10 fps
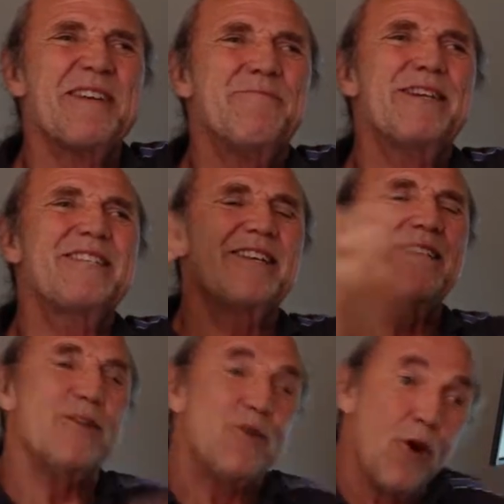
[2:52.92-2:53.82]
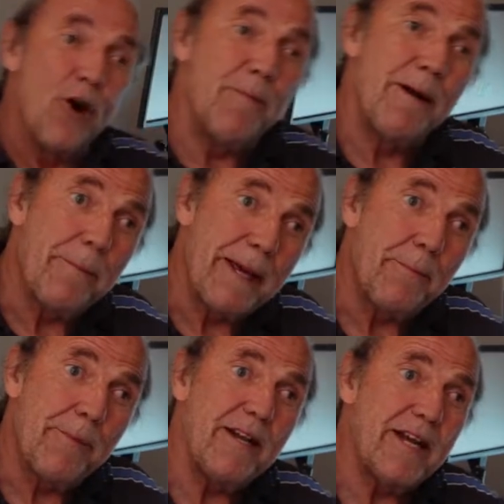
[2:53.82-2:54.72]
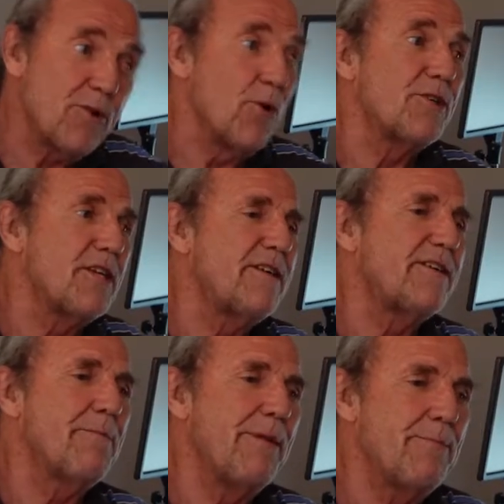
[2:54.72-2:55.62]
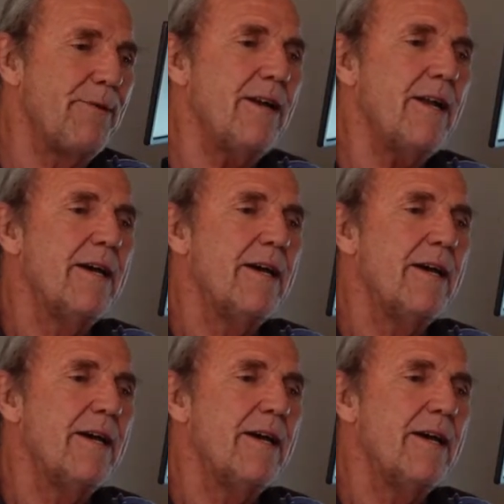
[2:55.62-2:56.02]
But normal people and ordinary people